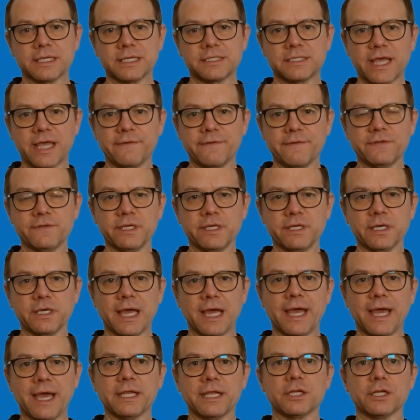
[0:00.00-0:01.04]
safety
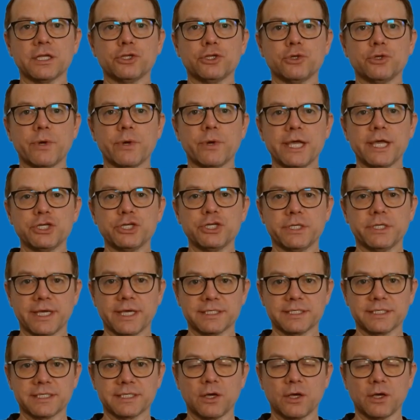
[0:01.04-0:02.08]
and duration
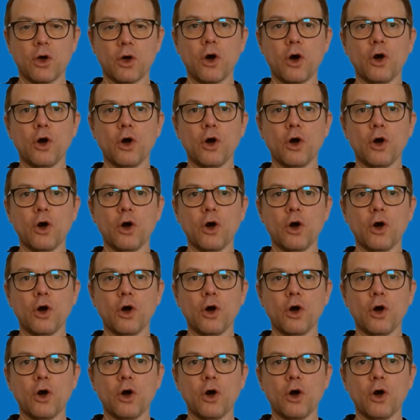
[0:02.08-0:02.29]
tests,